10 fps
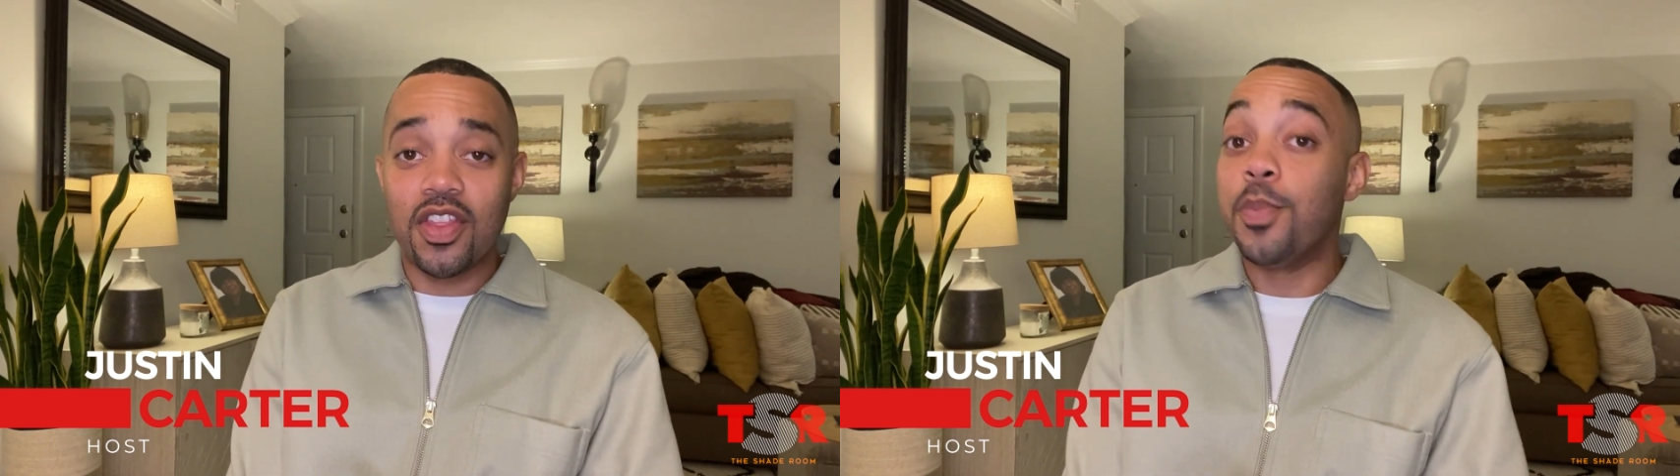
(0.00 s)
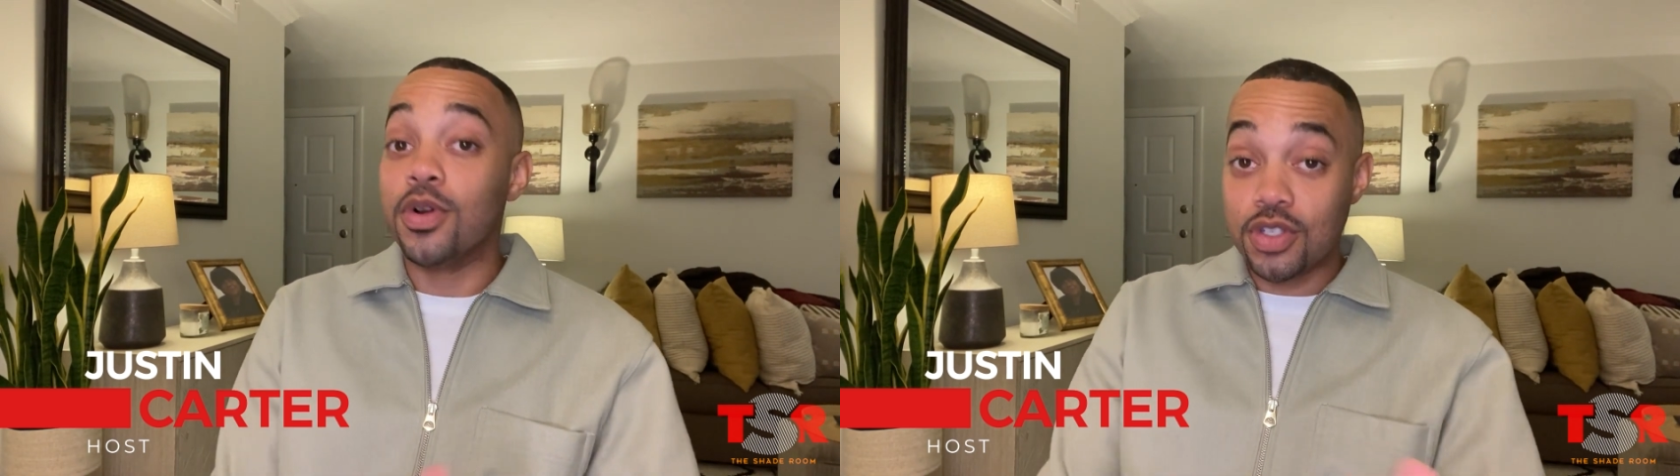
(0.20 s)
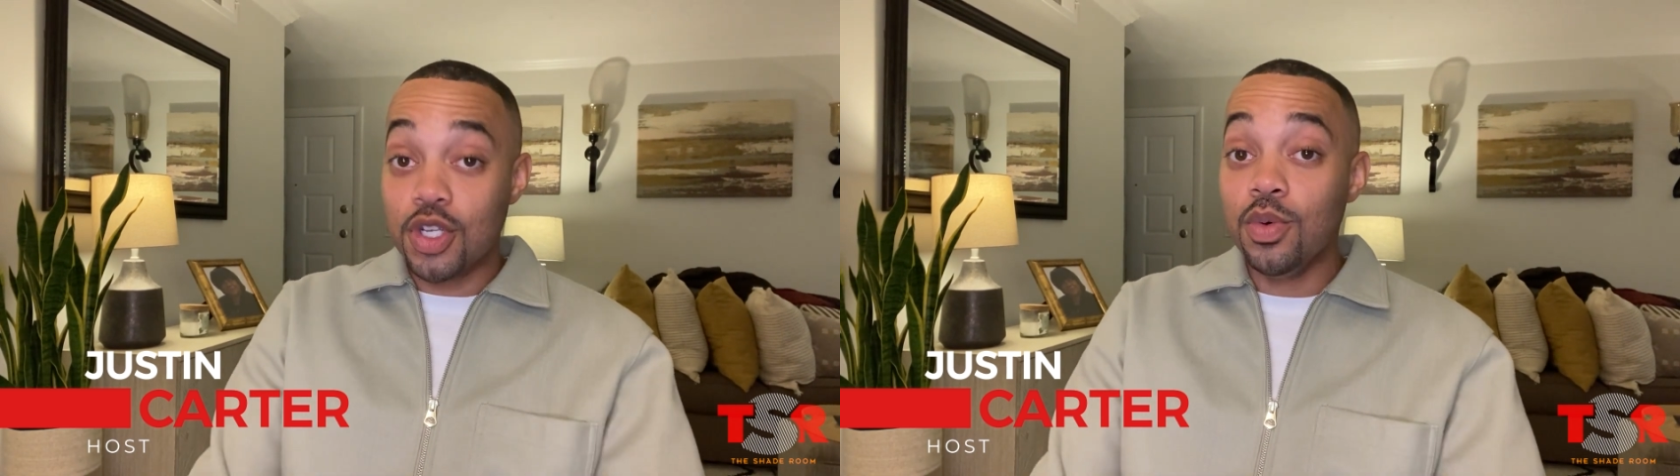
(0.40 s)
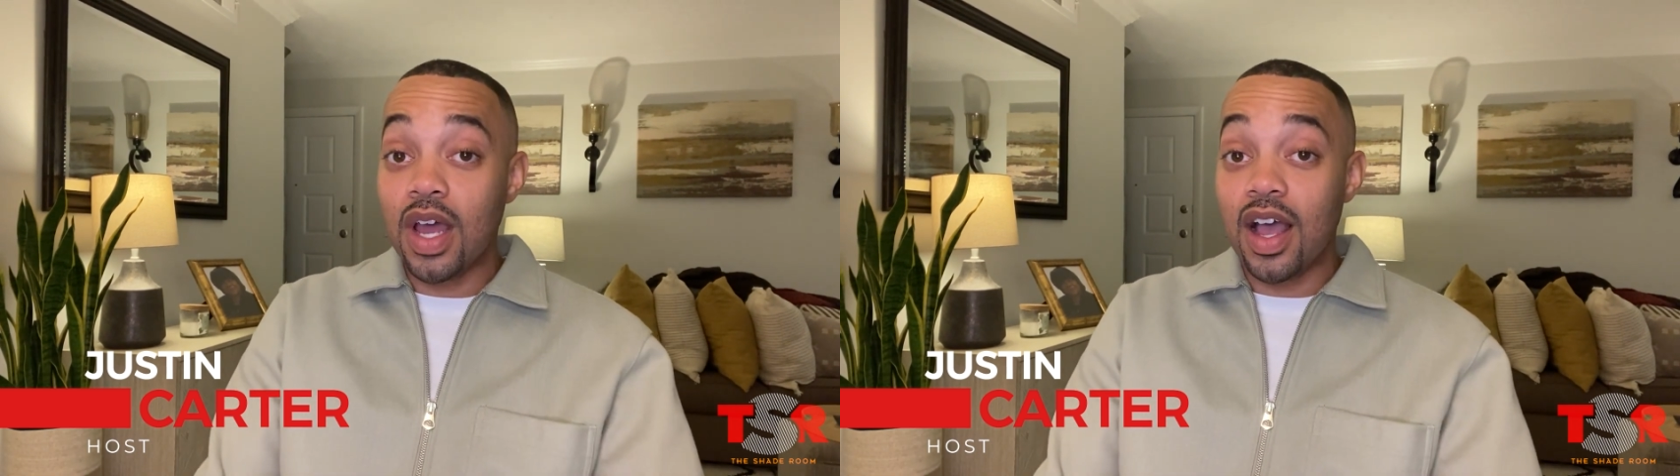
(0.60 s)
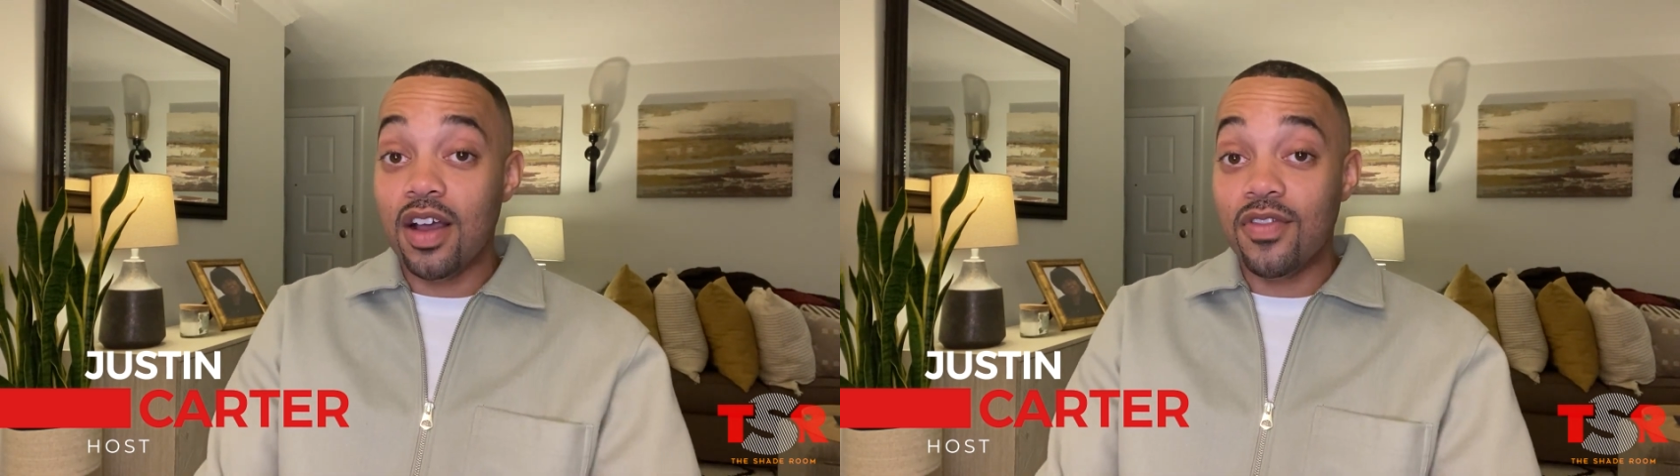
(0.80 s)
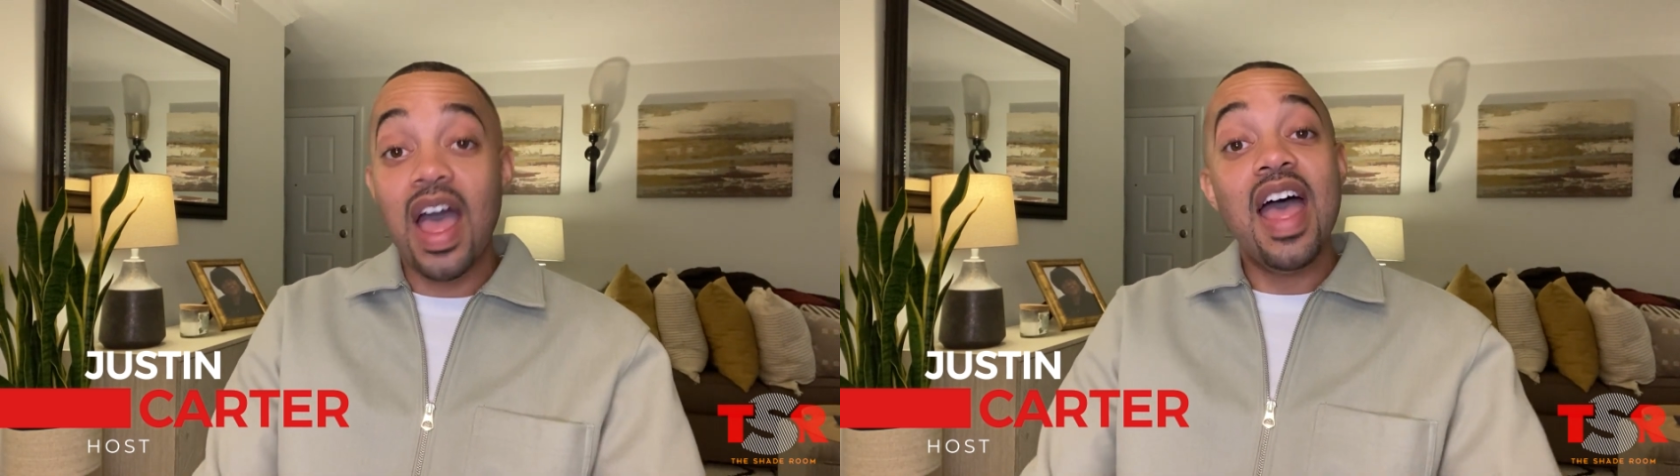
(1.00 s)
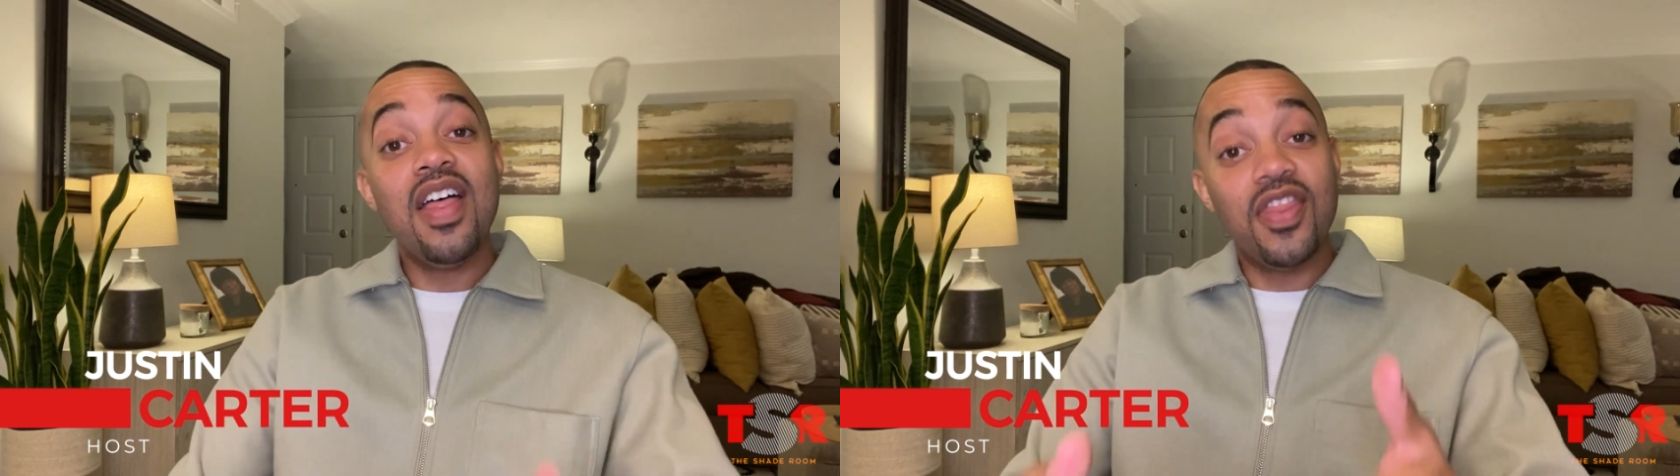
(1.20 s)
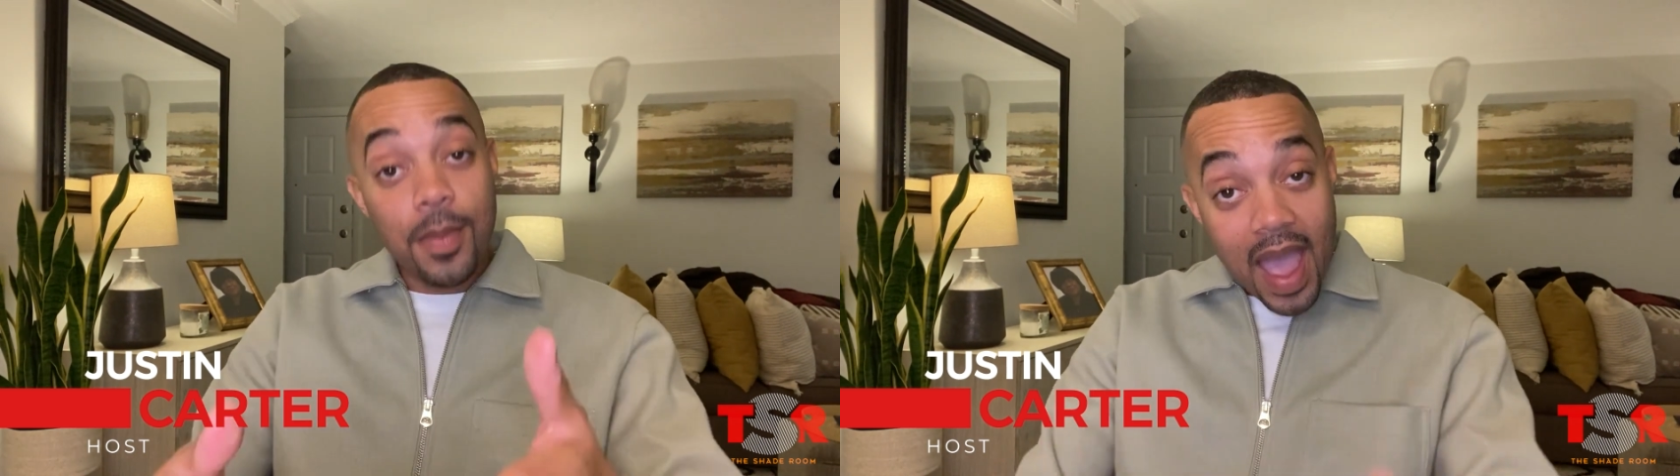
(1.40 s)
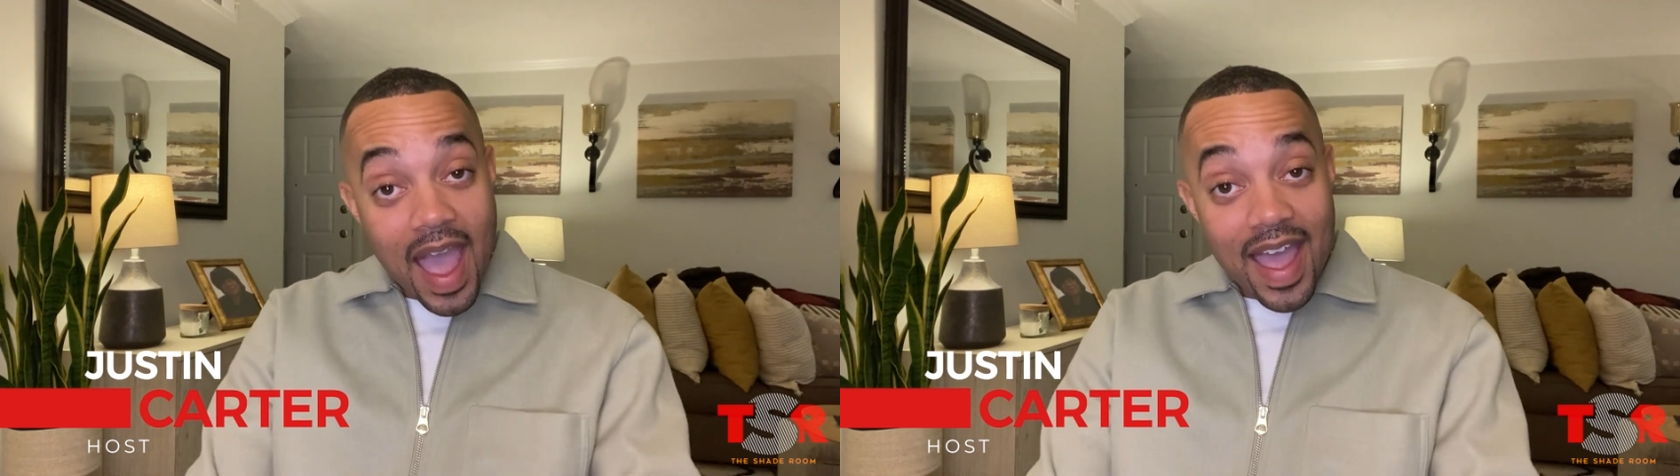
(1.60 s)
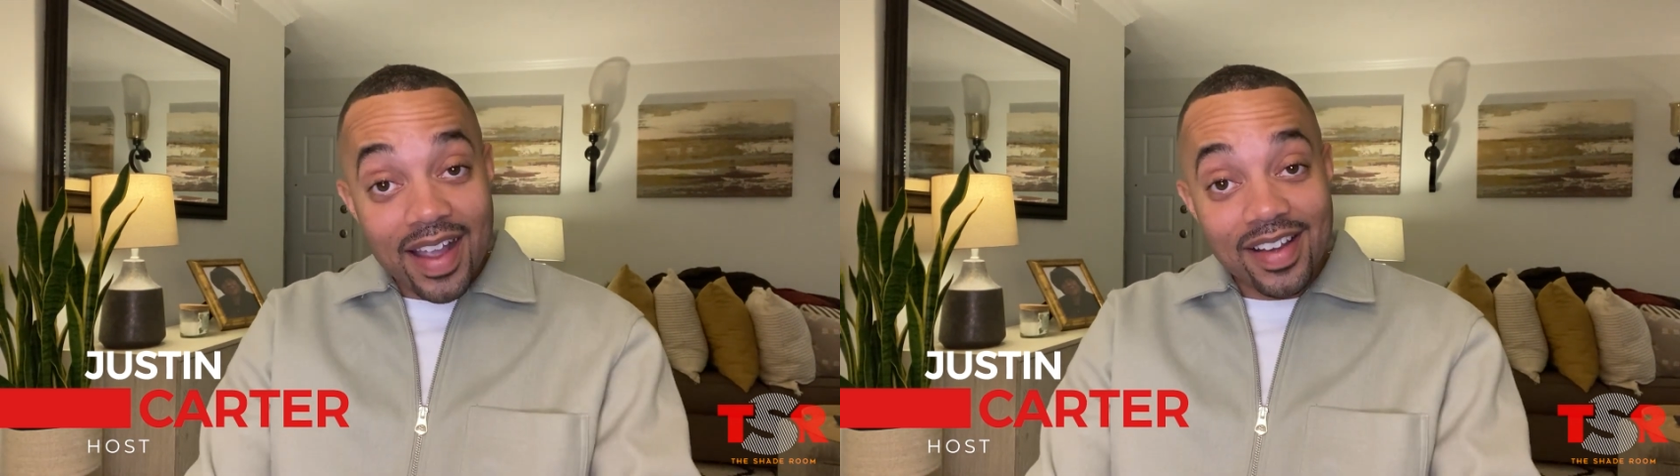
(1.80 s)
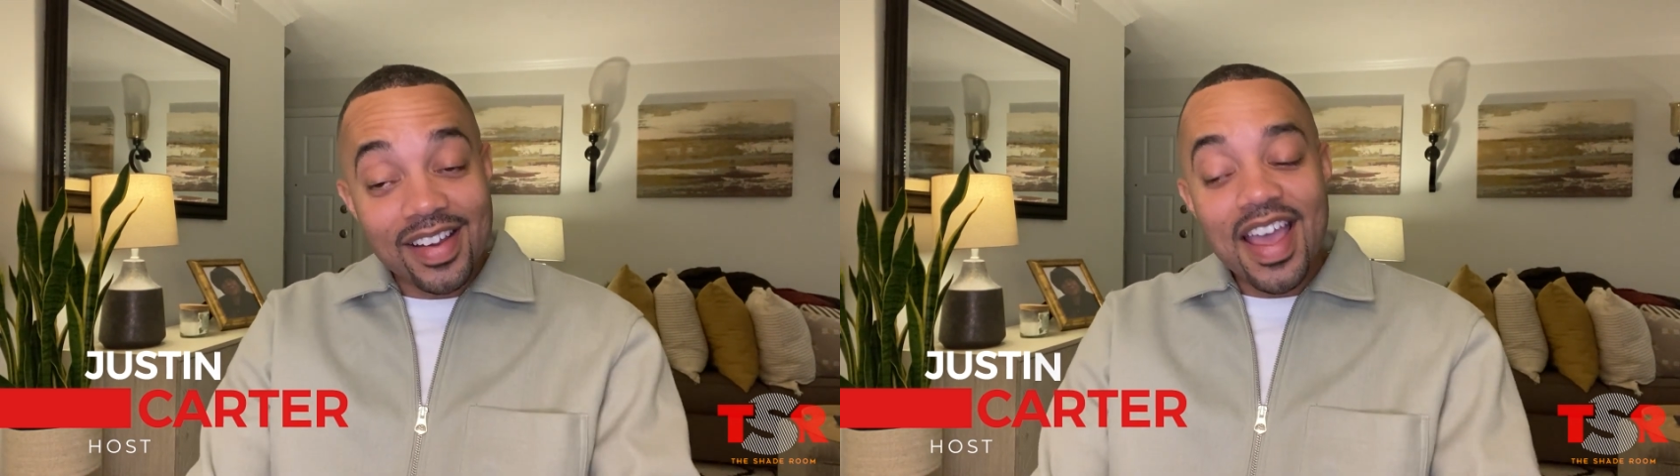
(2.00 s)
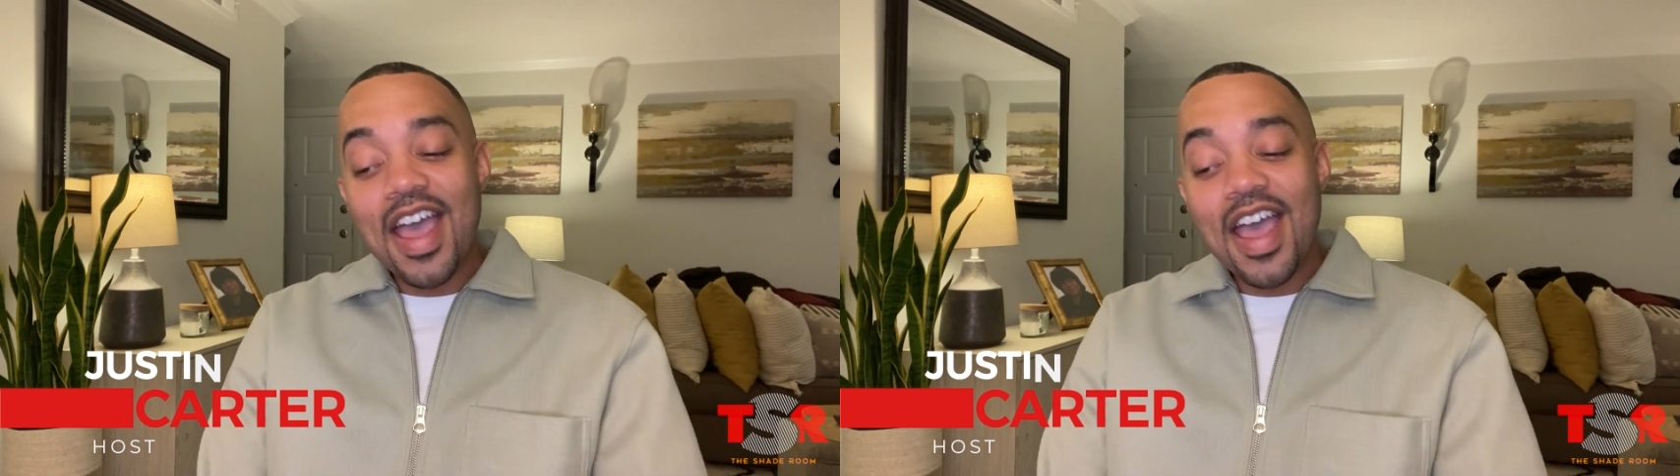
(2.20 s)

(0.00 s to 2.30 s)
the pursuit of the bag